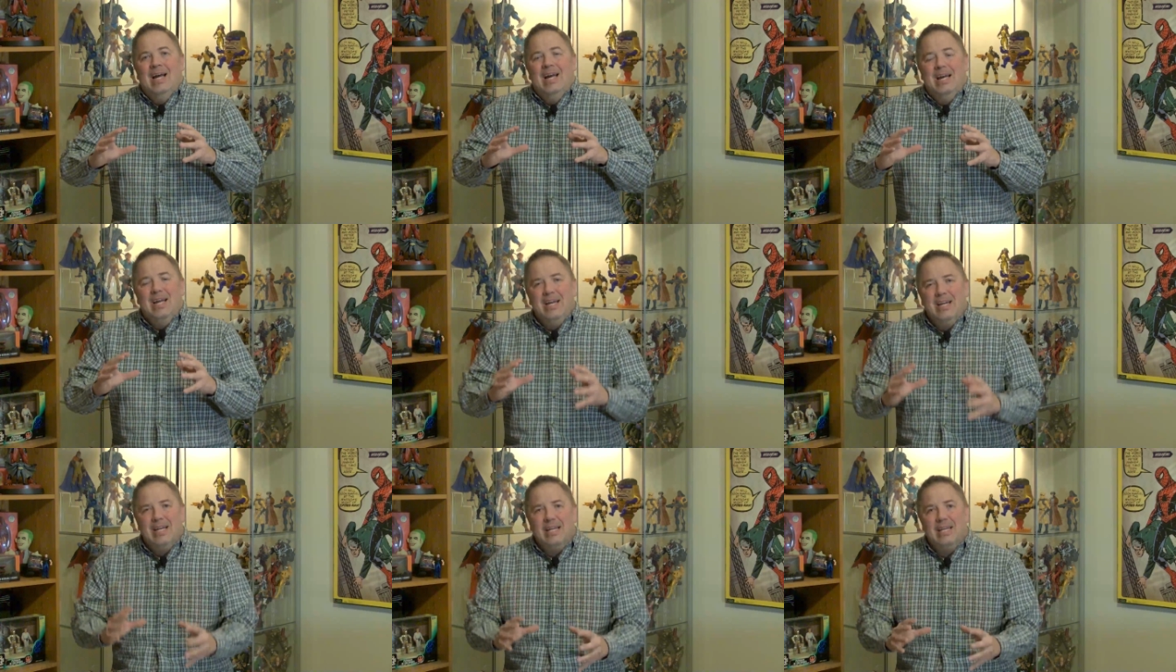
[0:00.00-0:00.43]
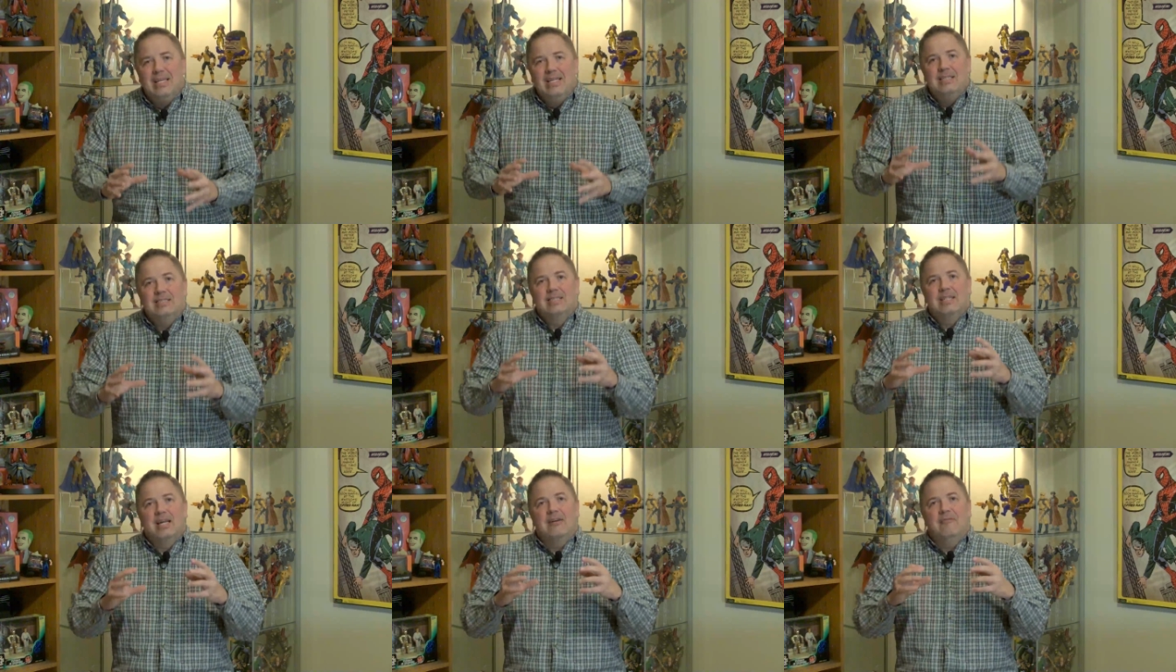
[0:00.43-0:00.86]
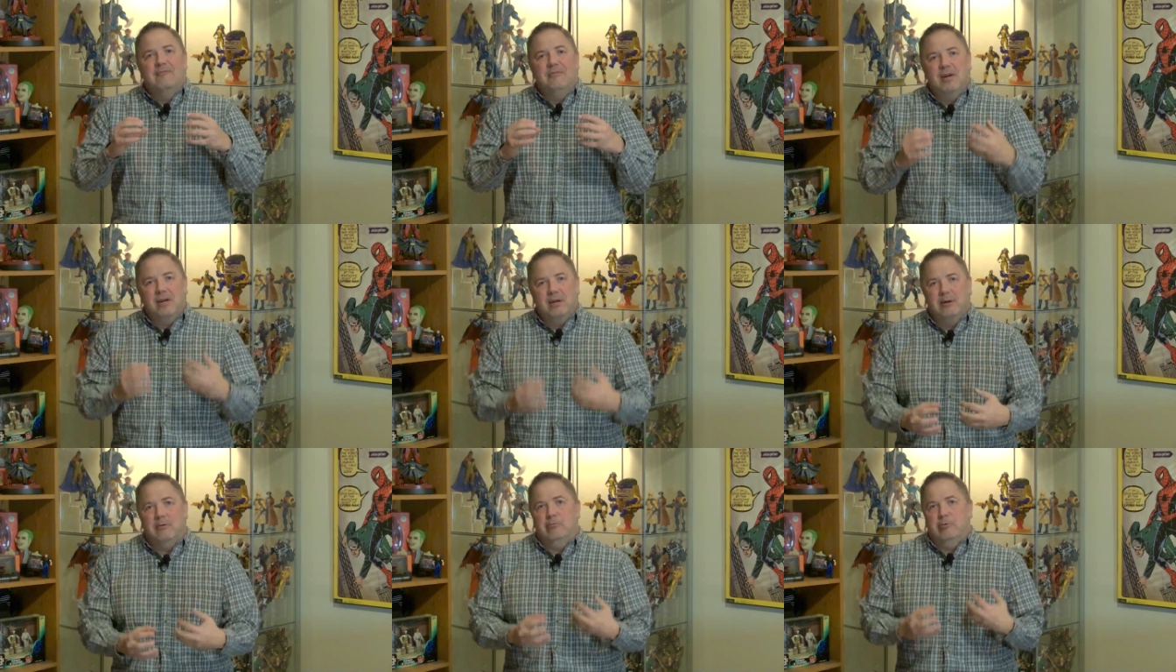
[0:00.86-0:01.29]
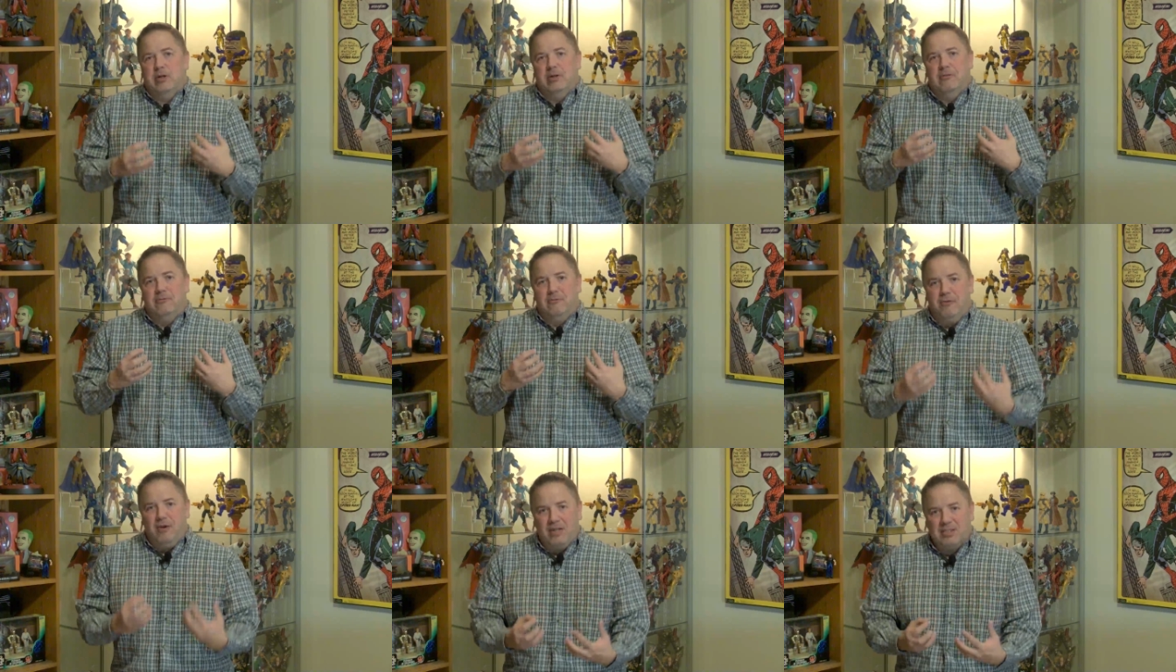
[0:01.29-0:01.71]
it is very
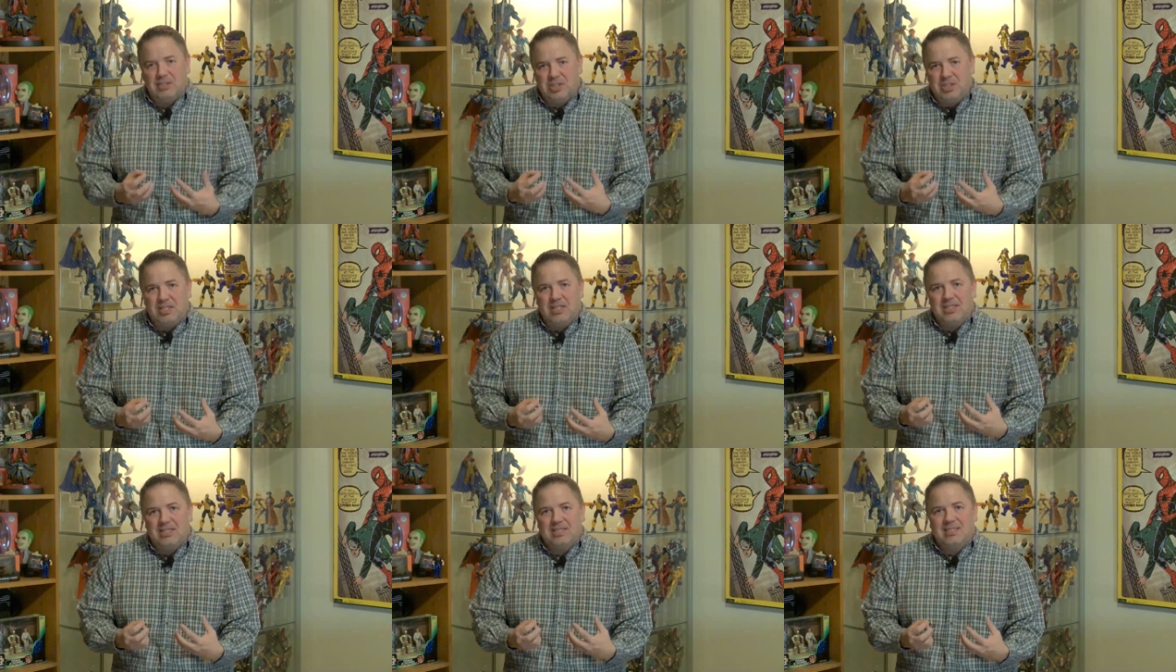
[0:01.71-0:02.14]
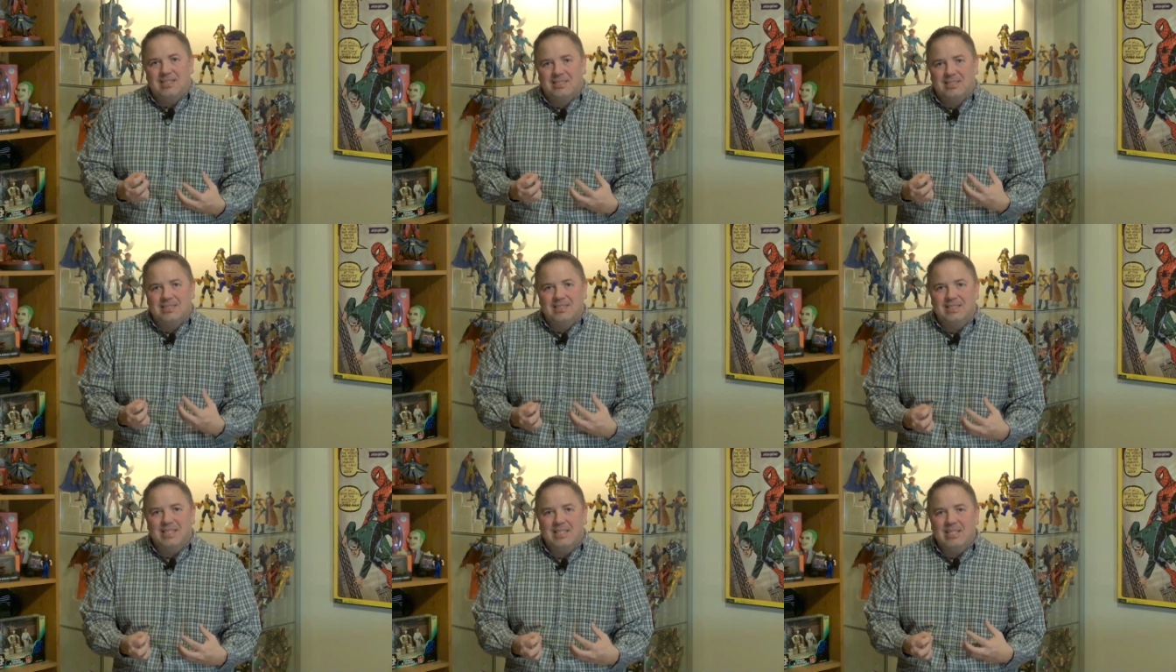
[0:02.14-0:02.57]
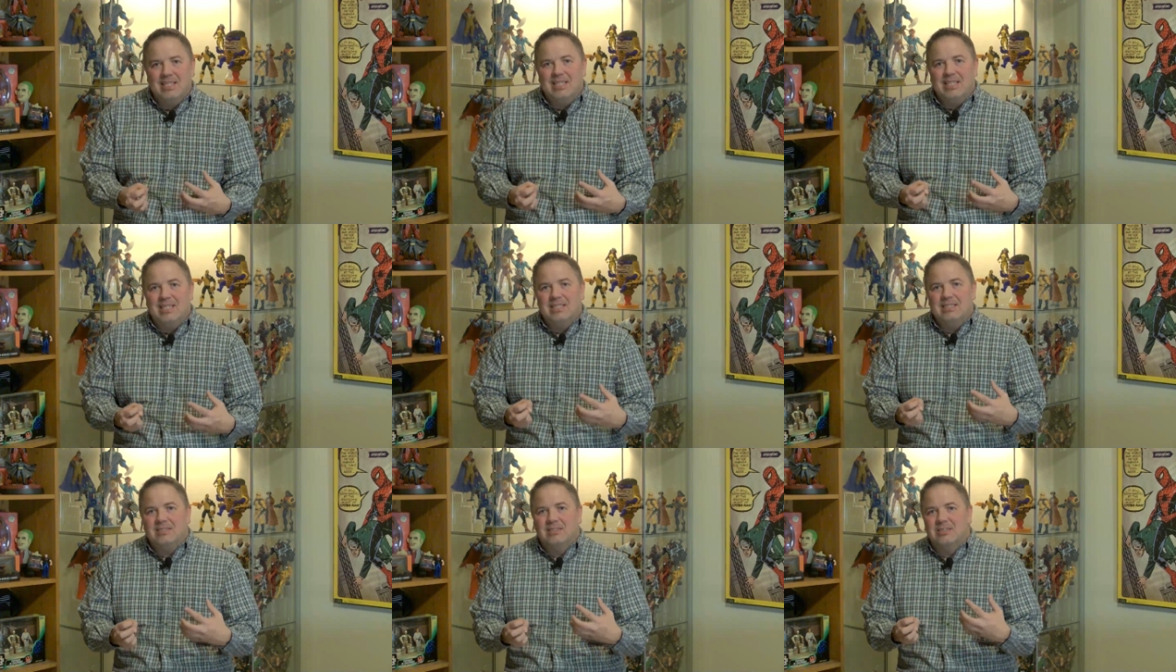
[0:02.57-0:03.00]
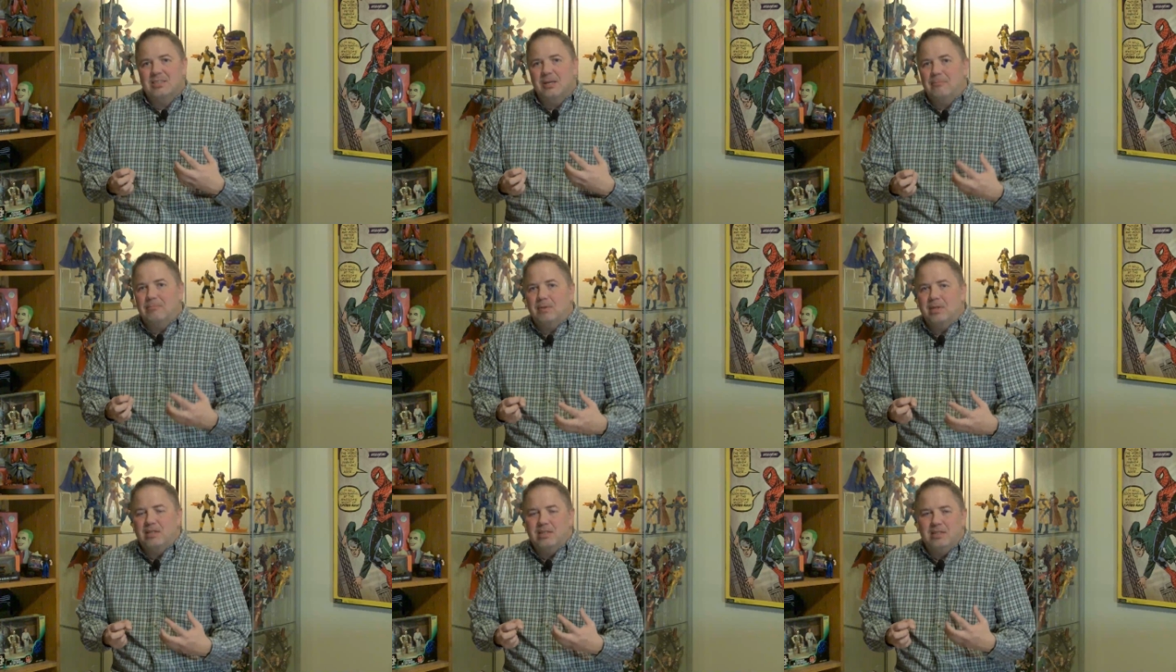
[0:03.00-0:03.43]
refreshing to see
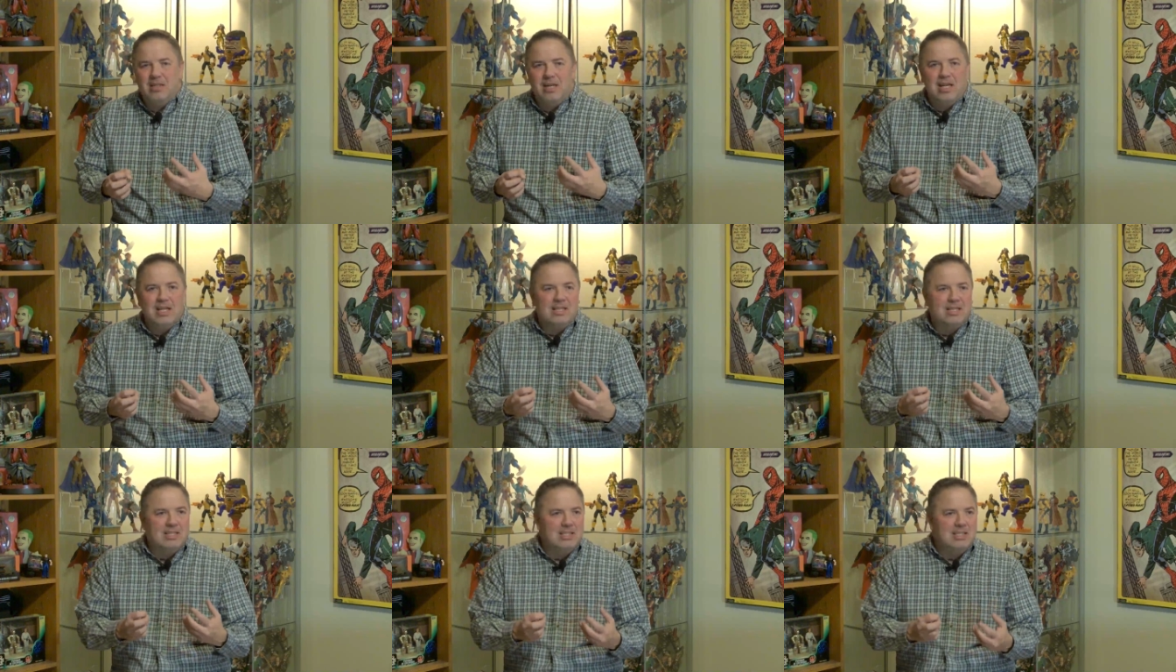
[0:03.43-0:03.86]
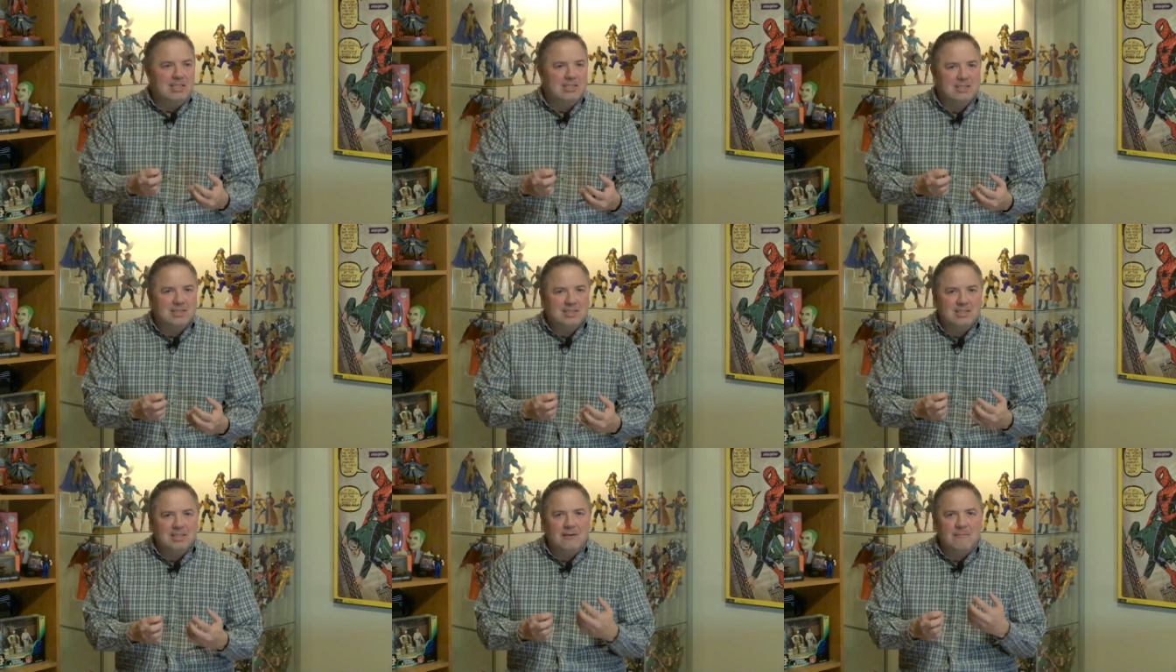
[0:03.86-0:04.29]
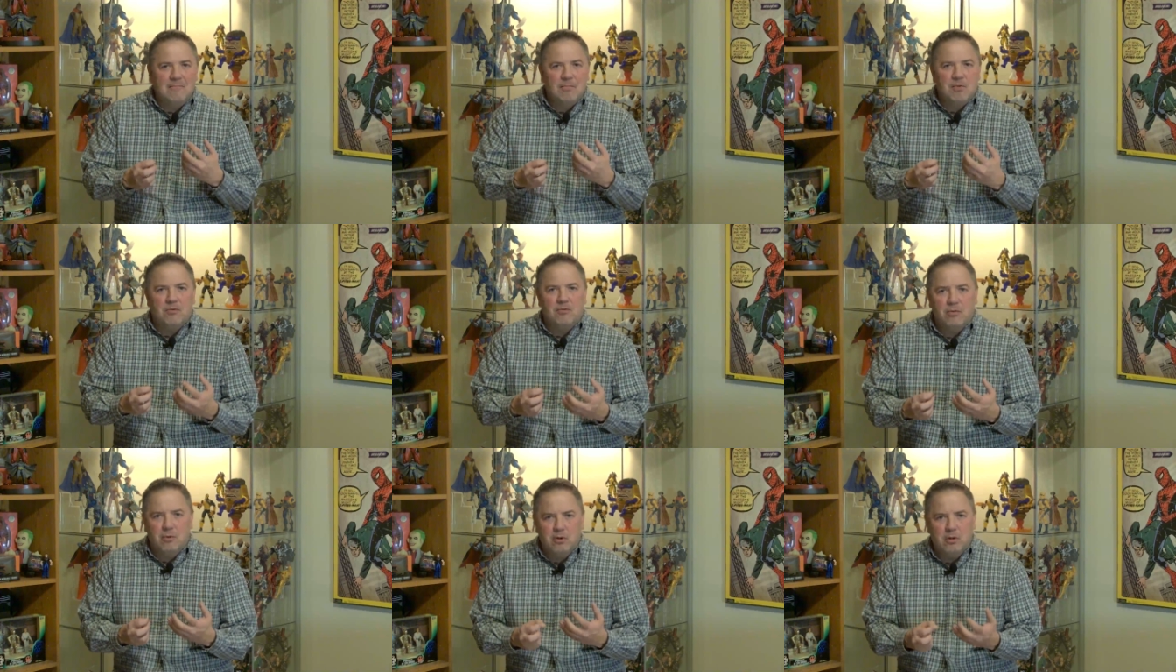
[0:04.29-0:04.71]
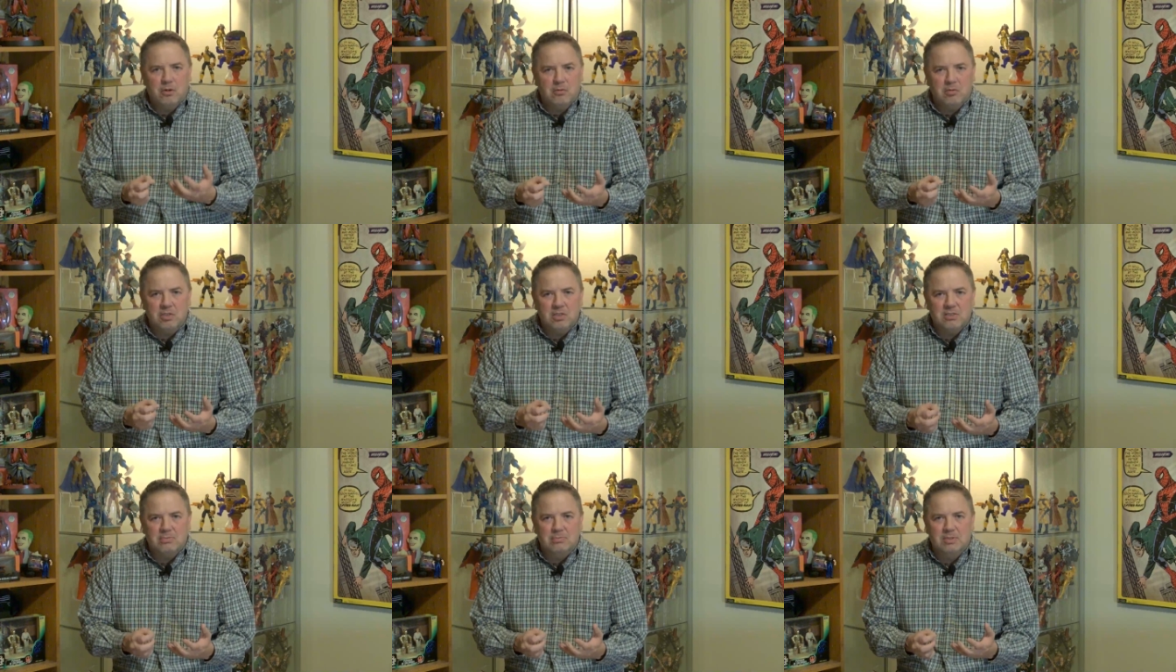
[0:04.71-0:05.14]
something like this for a
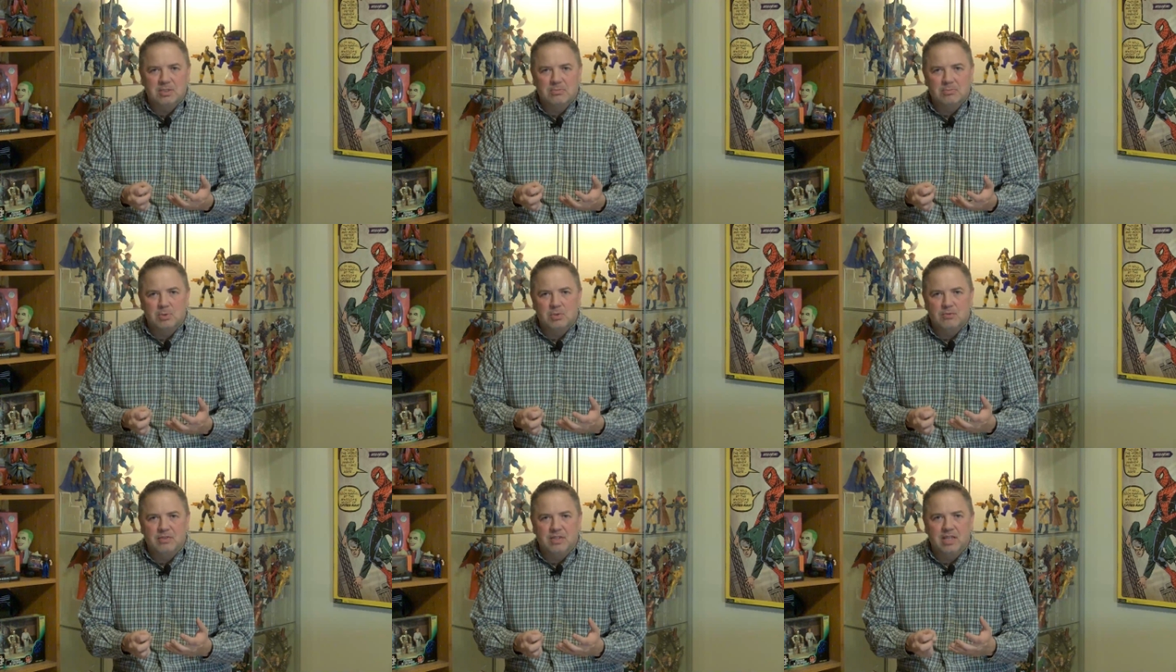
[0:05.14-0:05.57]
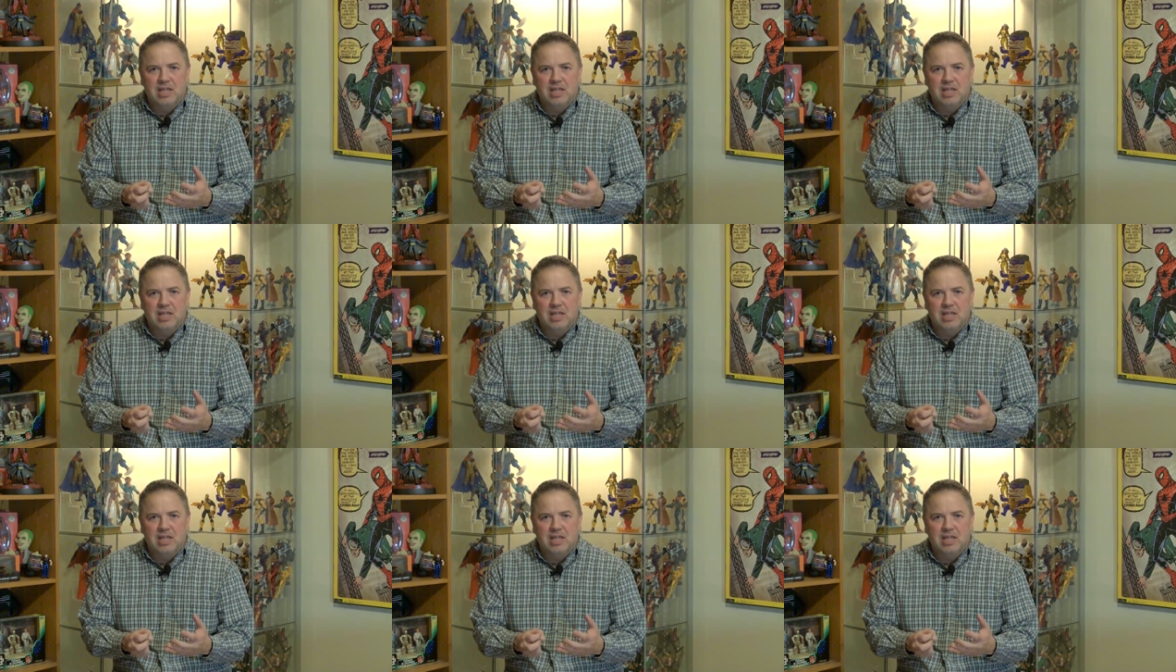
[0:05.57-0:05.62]
Christmas movie.